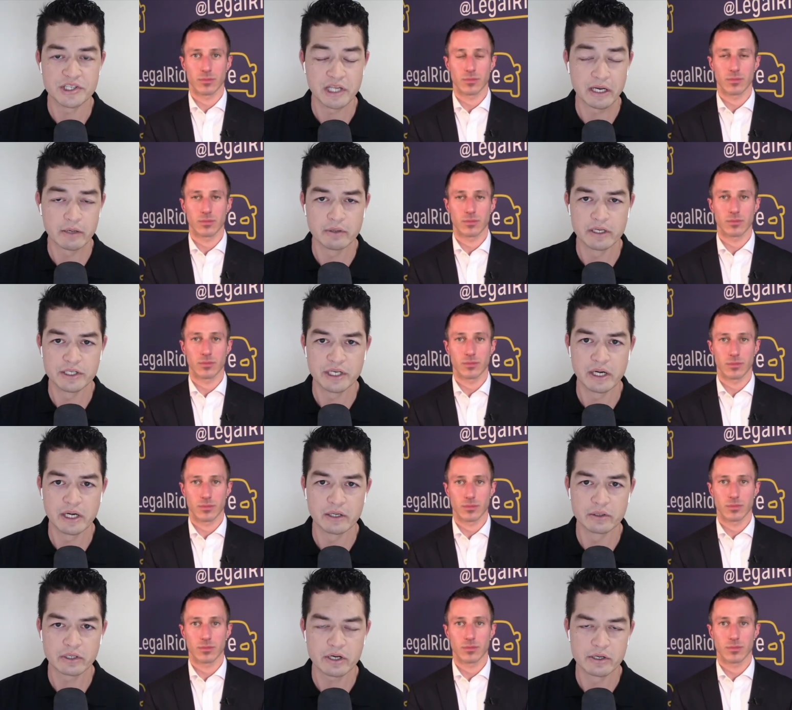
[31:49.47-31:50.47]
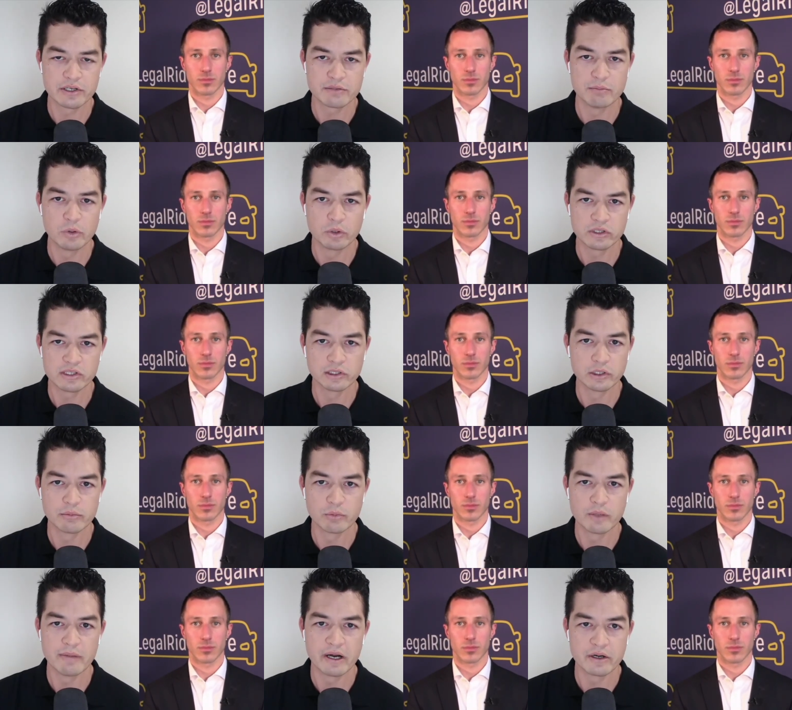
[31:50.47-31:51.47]
Speaker 1: um, or just anyone in general curious more
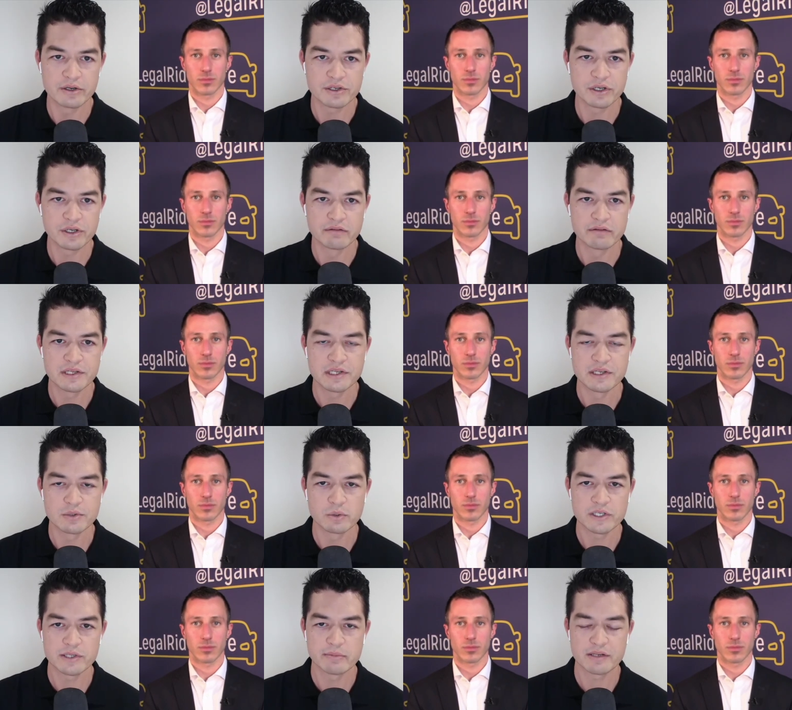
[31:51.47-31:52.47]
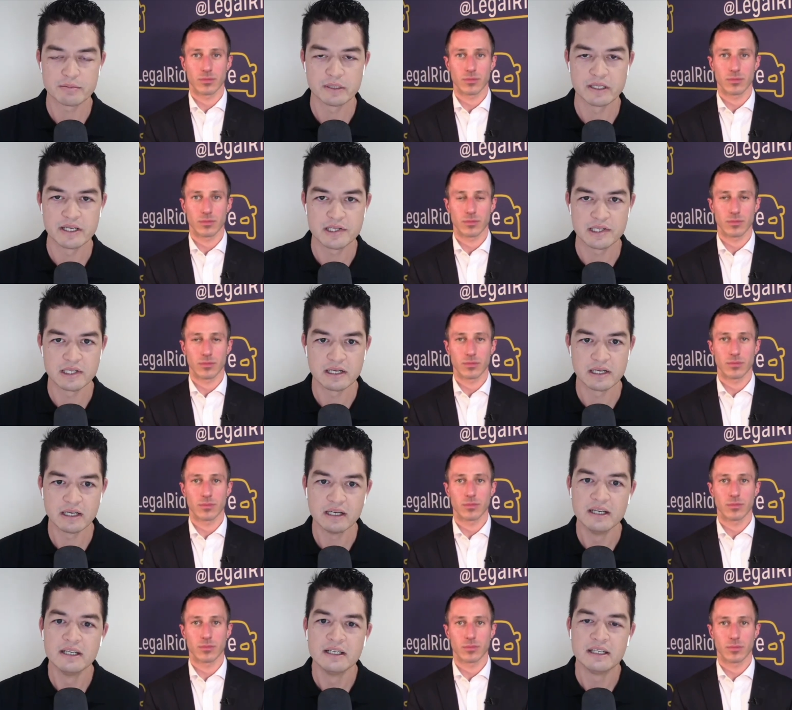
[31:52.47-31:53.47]
to learn more about your services, where's the best
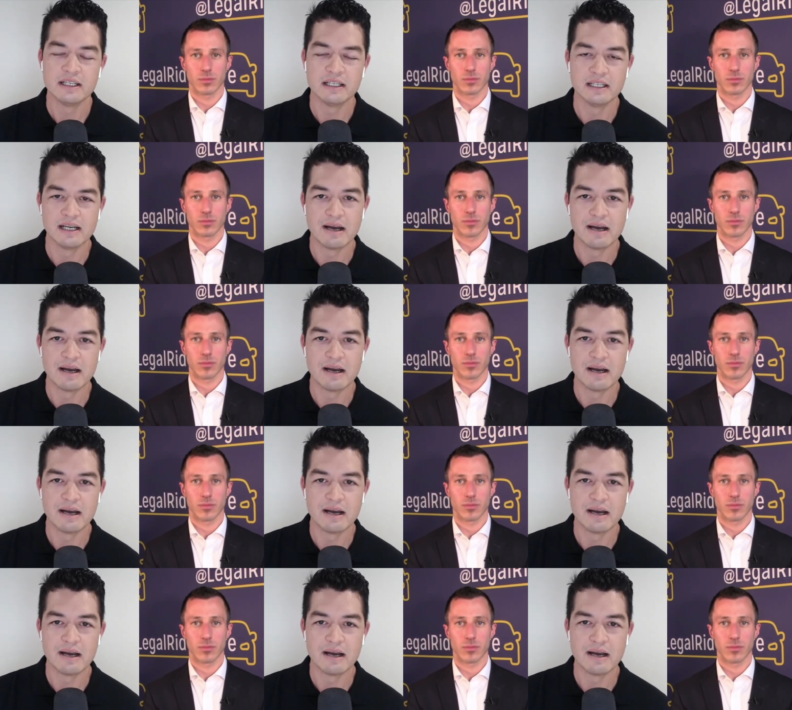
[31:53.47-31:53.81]
place? Uh,